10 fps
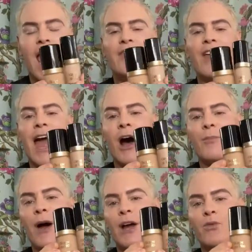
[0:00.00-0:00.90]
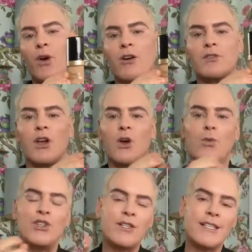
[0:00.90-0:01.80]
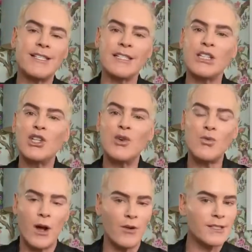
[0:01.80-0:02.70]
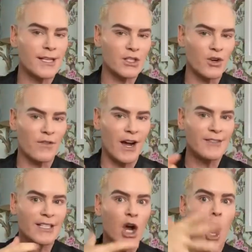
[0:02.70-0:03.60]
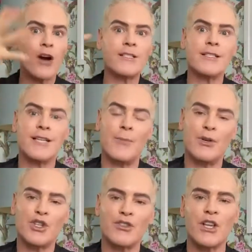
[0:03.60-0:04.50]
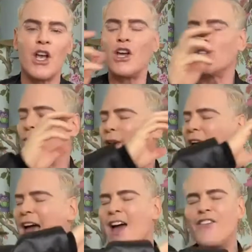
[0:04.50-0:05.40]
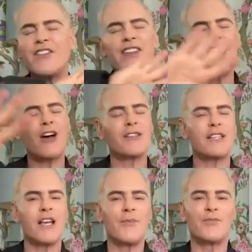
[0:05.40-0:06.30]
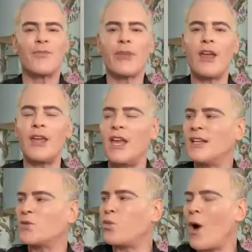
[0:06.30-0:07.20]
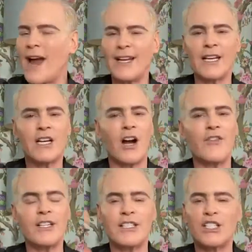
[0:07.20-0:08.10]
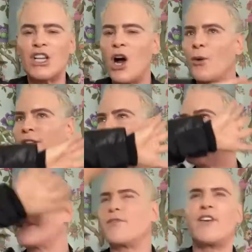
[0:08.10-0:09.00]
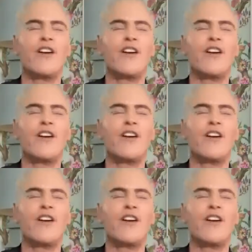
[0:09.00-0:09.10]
And the alpine rose, which is this little rose that survives in Arctic temperatures. So when everything else is white and covered in snow and it's just